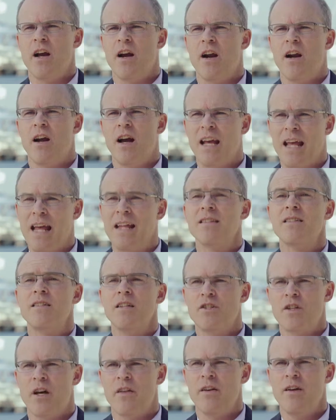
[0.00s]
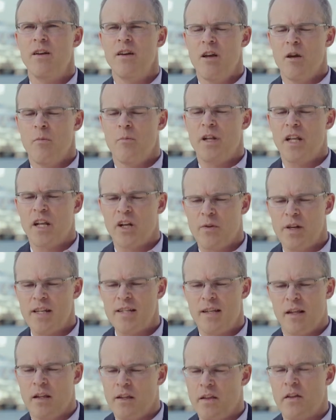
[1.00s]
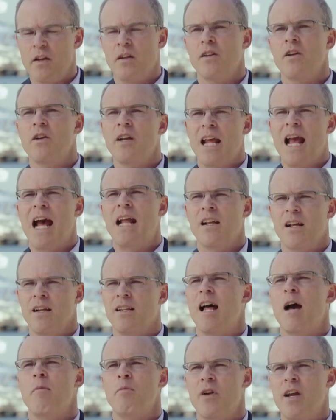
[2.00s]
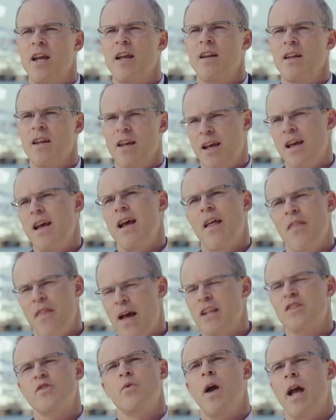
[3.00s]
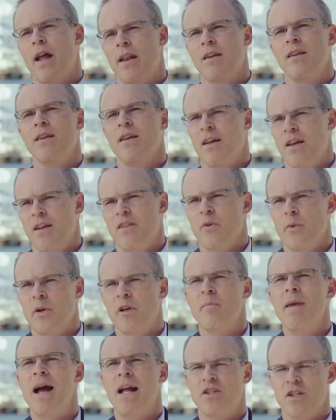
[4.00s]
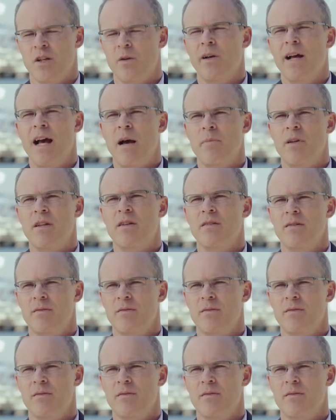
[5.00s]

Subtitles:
are against each other, but increasingly they're learning how to collaborate, and that's when the real magic will happen.